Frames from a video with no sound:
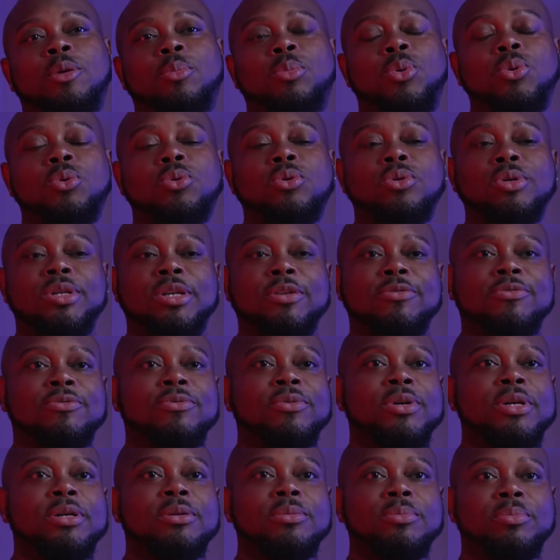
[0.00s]
of pulled
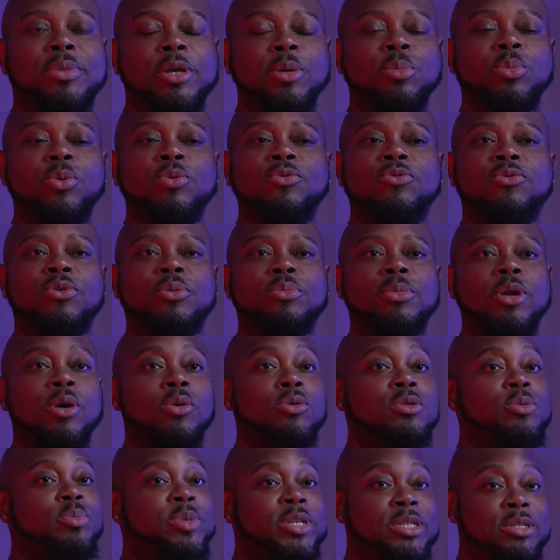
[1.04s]
different people from
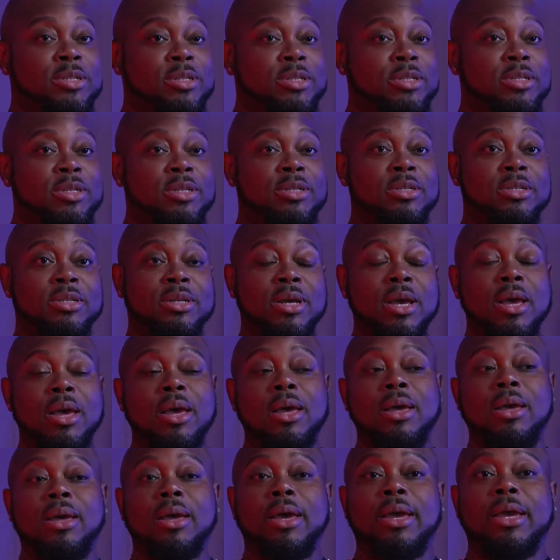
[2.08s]
those businesses
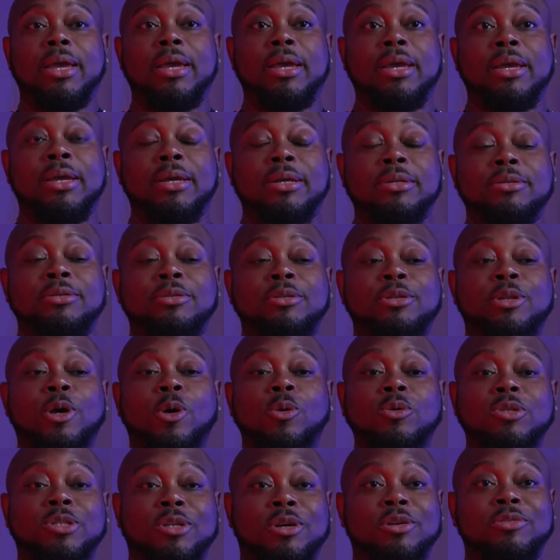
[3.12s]
and
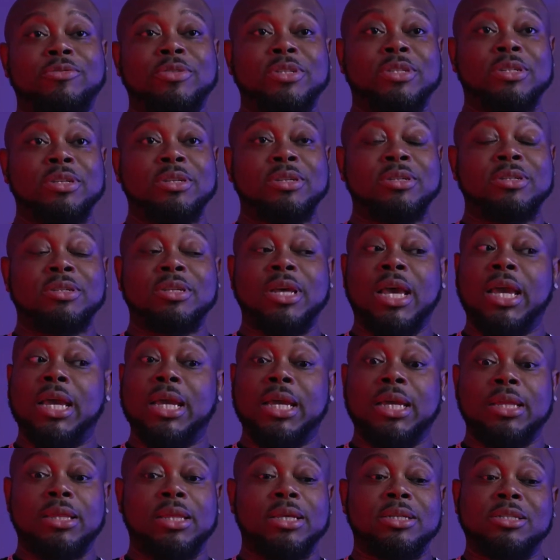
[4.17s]
those services.
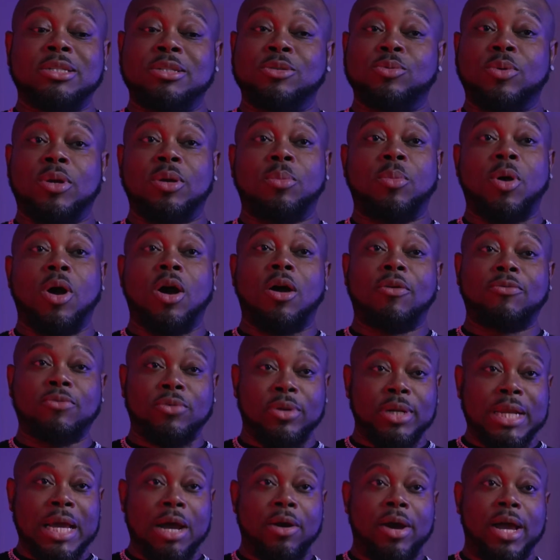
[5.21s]
Hey, this is what I'm
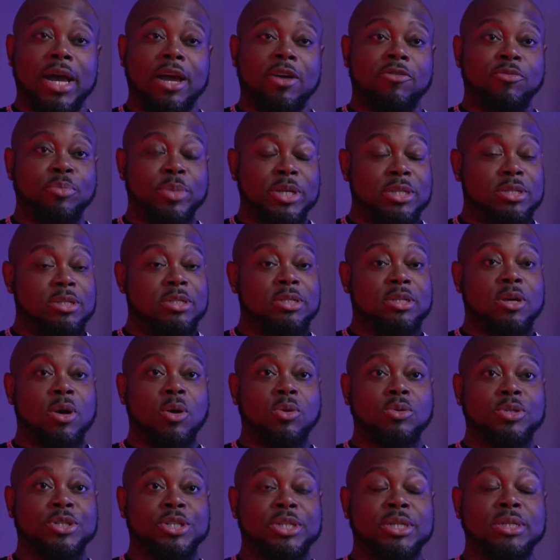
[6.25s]
offering now. I have business
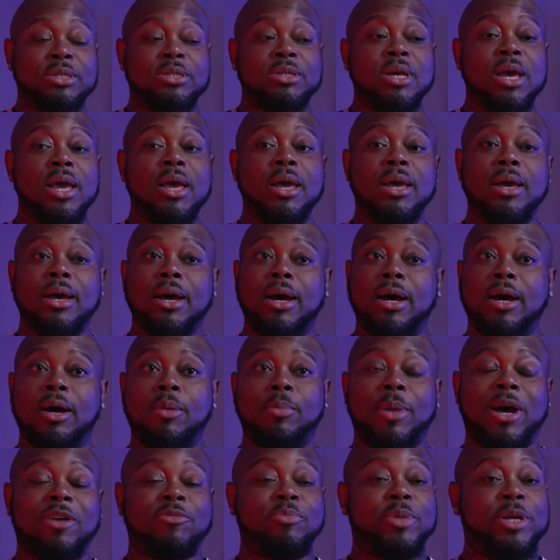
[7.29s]
coaching.
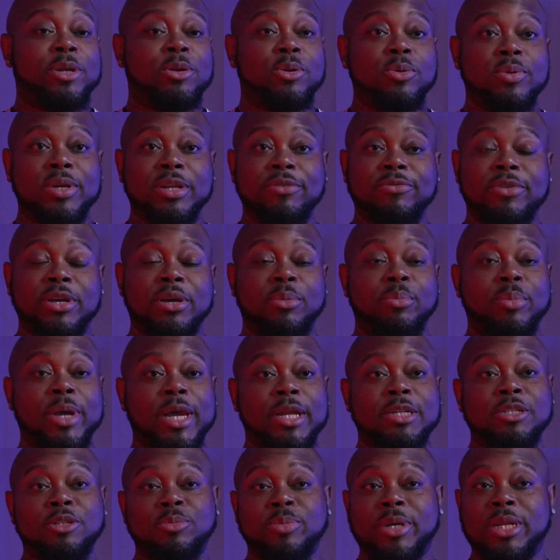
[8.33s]
I've been doing event
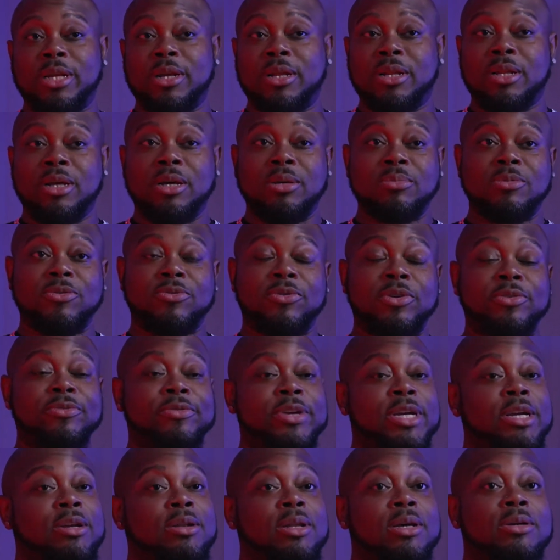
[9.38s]
management in clubs for a
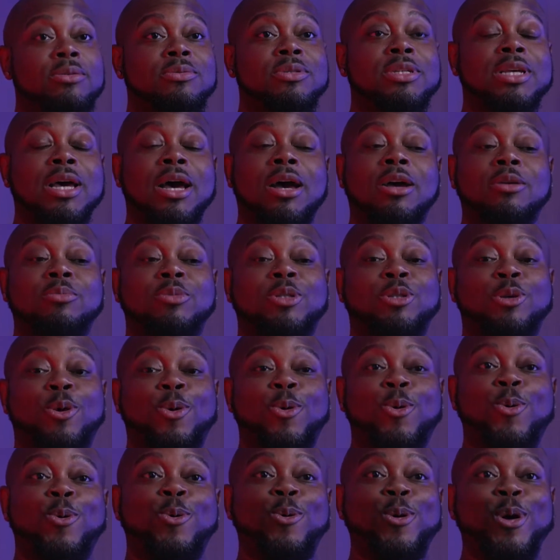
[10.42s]
very long time.
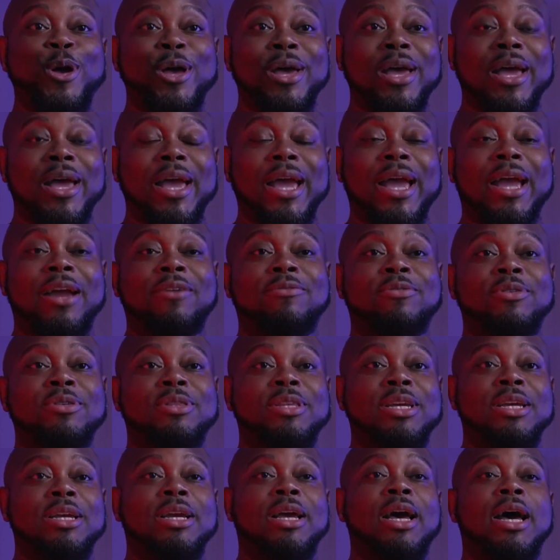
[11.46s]
So
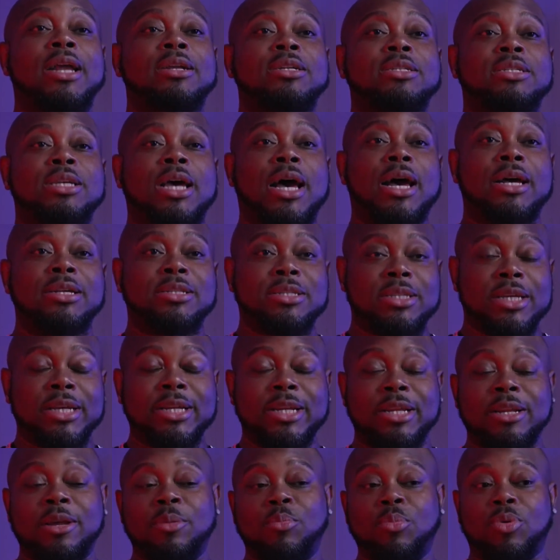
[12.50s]
everything kind of ties in,
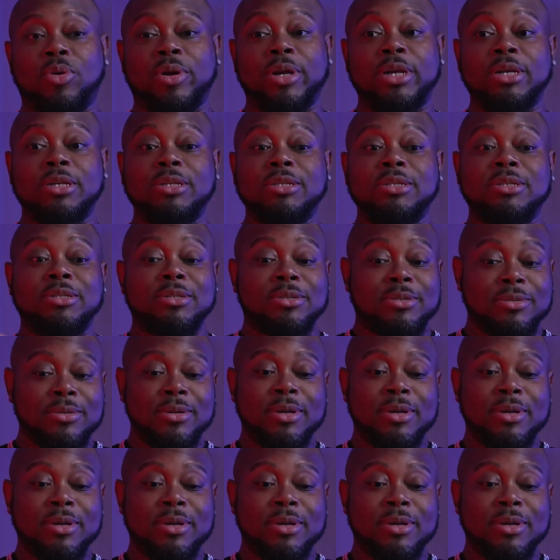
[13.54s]
and it brings